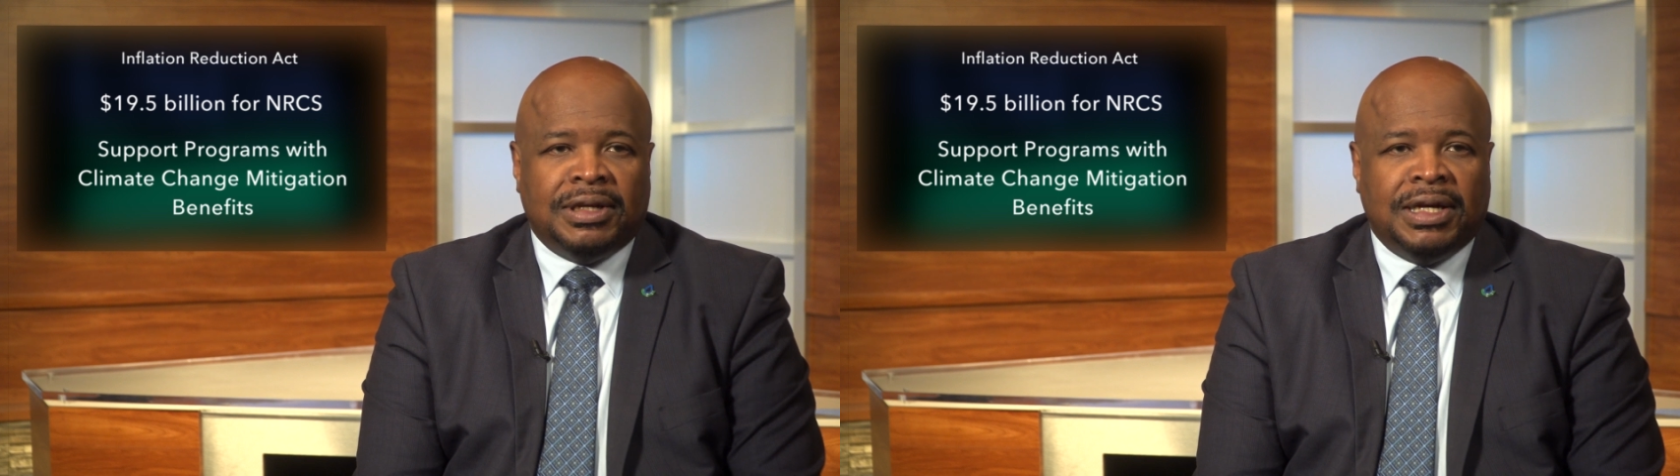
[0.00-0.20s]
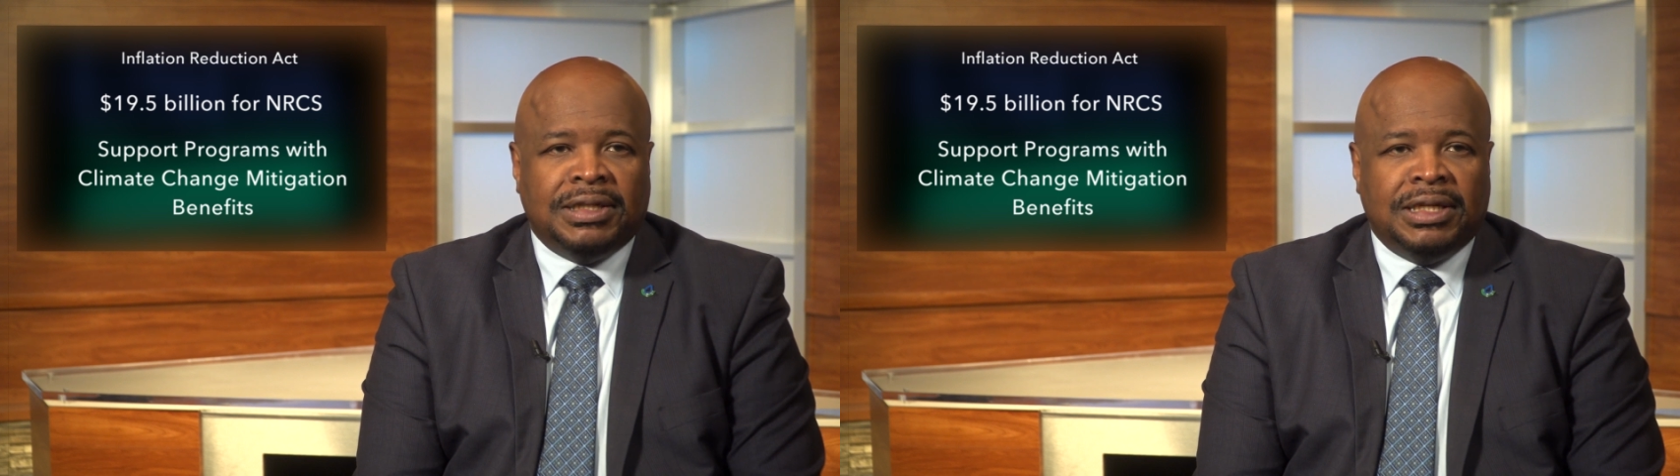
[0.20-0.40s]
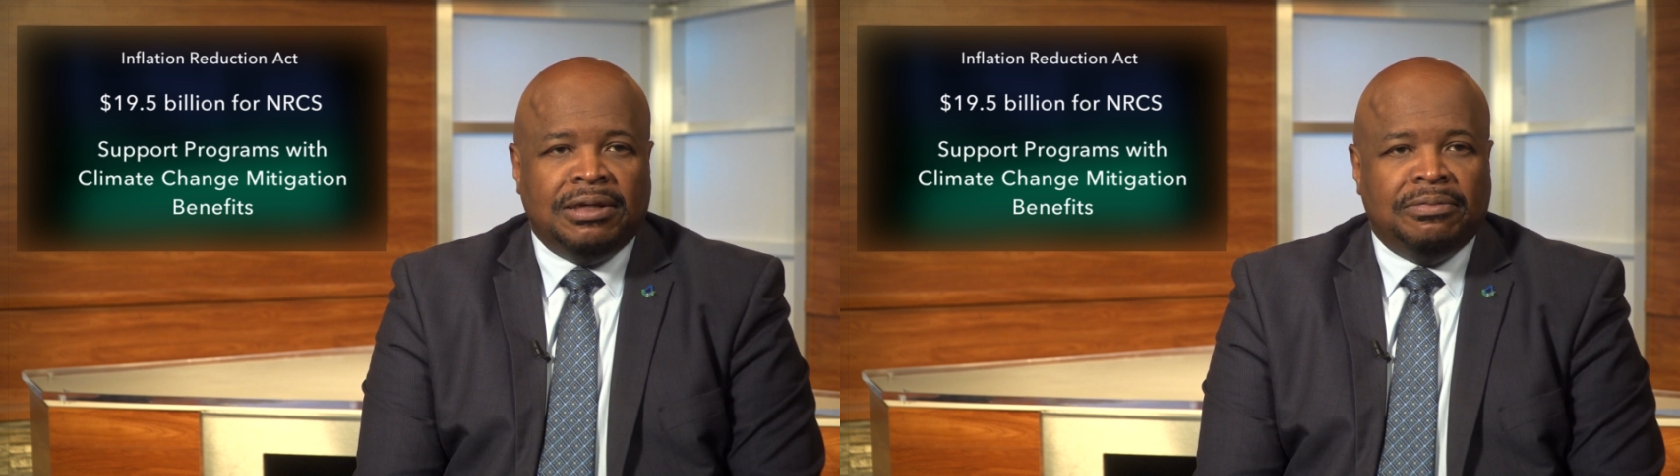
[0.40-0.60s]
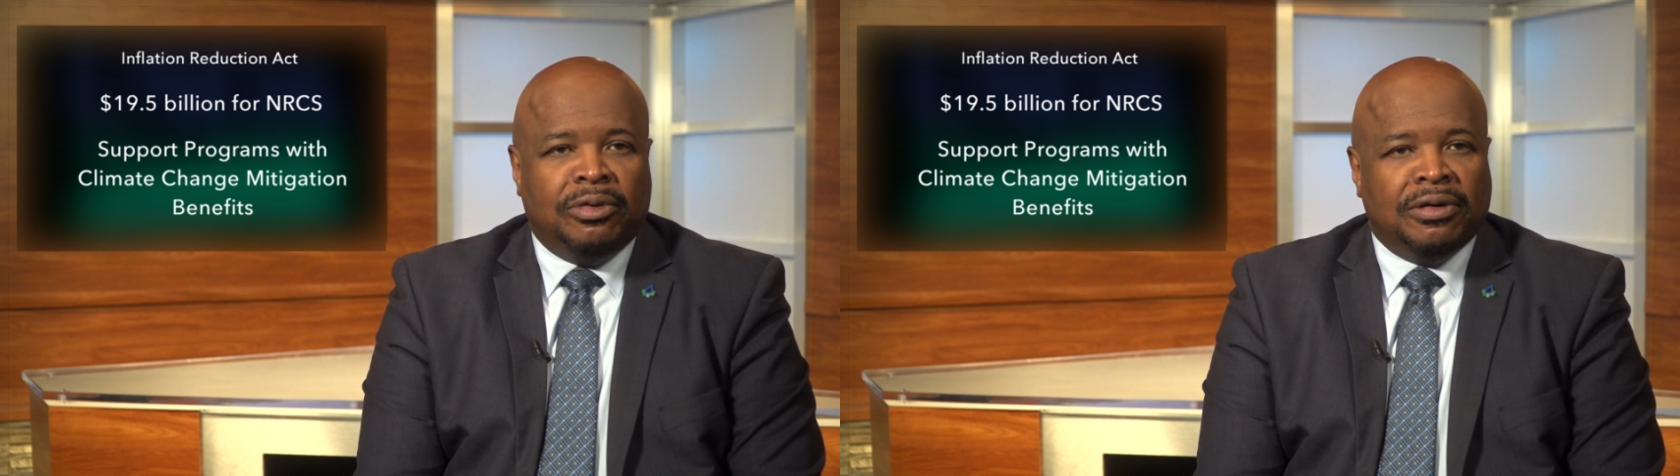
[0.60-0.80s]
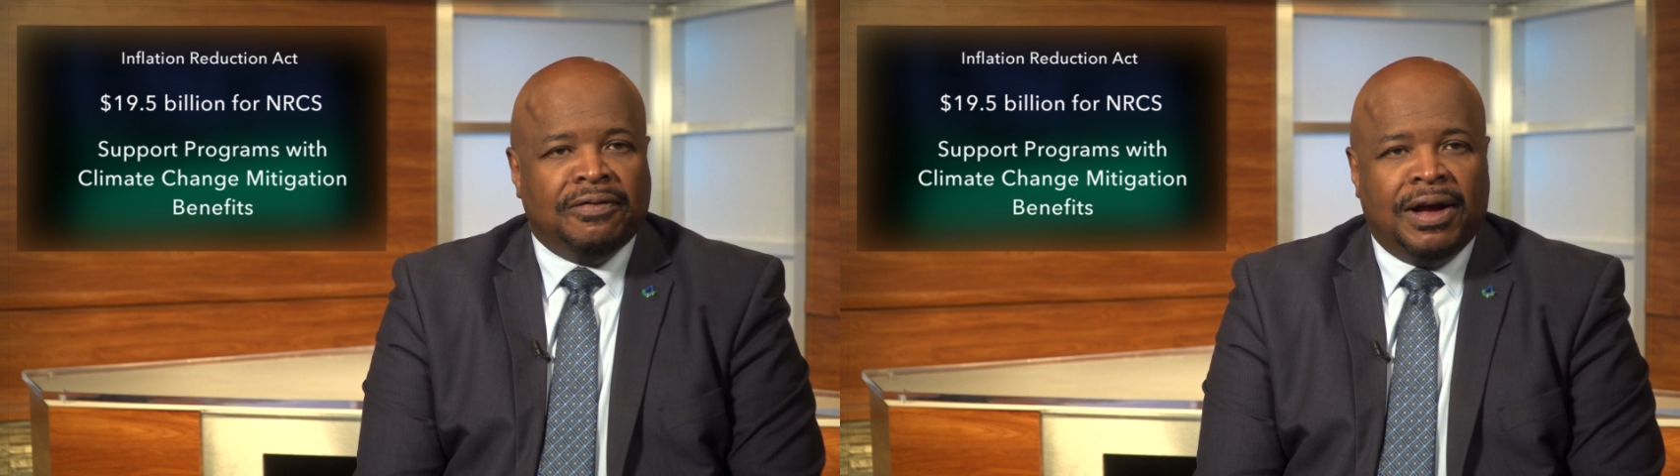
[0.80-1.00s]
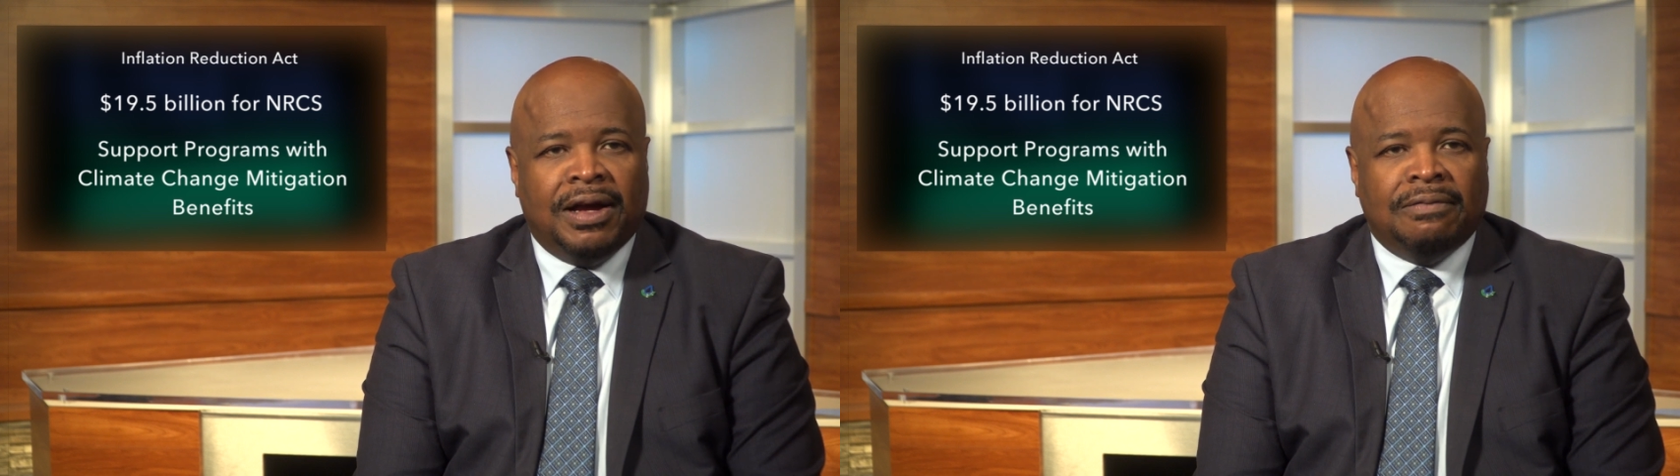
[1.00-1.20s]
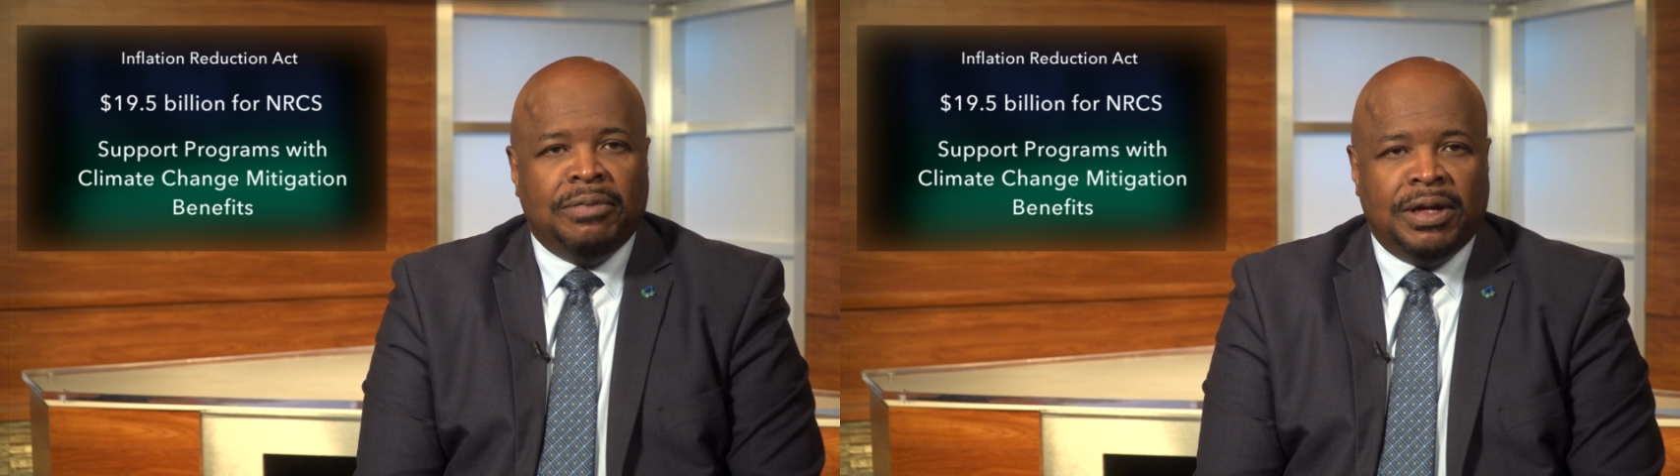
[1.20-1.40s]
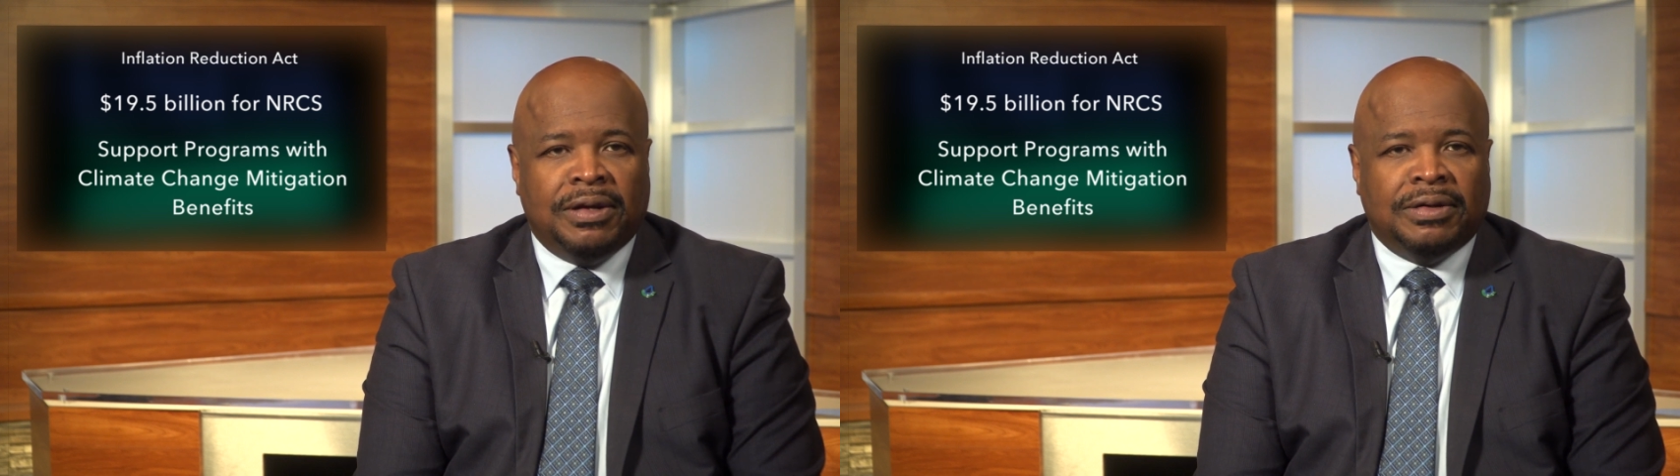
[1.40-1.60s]
$19.5
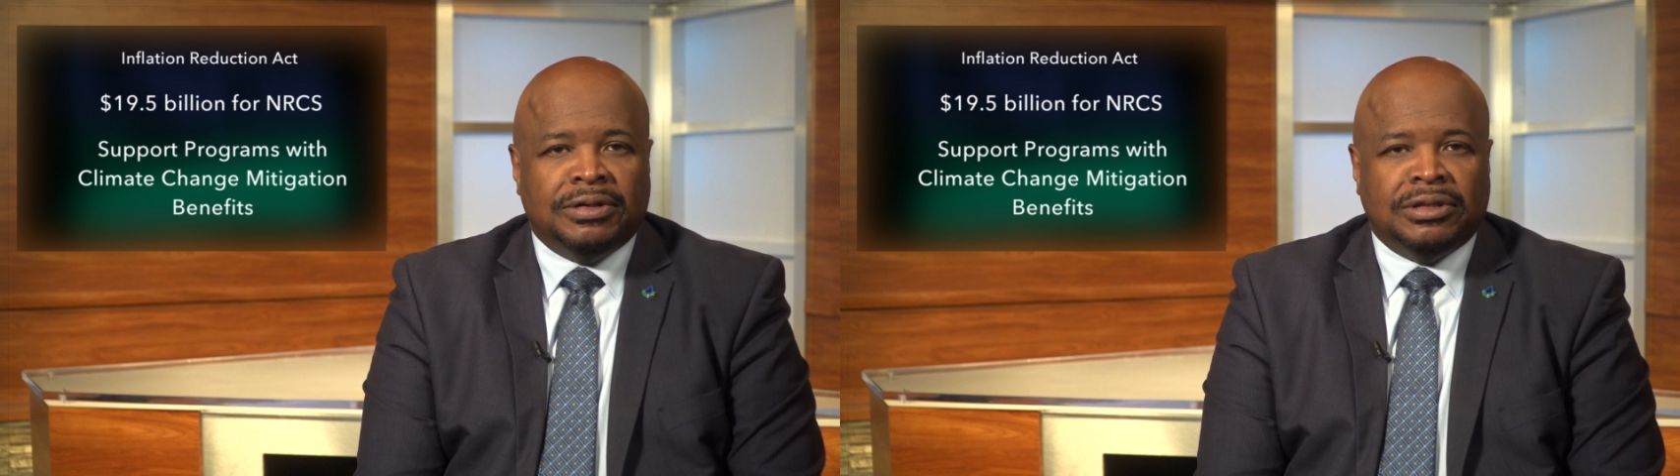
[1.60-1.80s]
billion